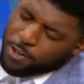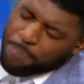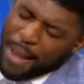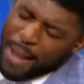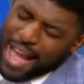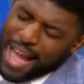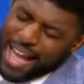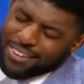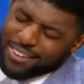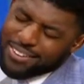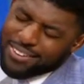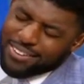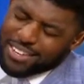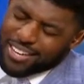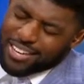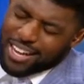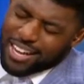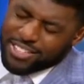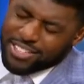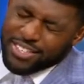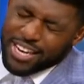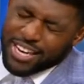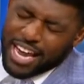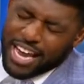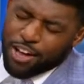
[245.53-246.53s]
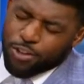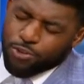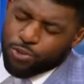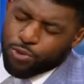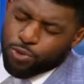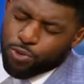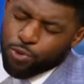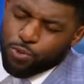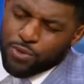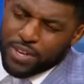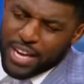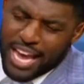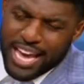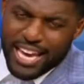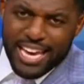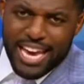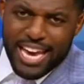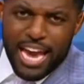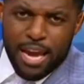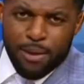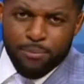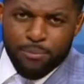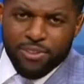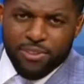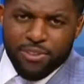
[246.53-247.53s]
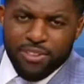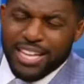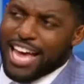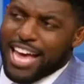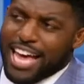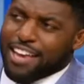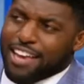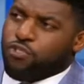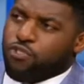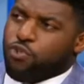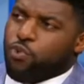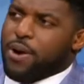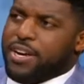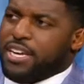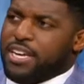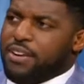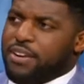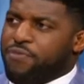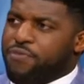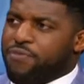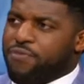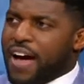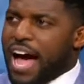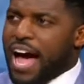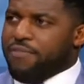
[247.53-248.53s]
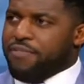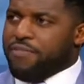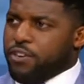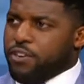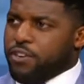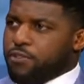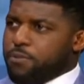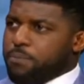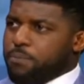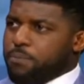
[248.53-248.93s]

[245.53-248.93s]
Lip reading: passing touchdowns through 10 games in the last 25 years.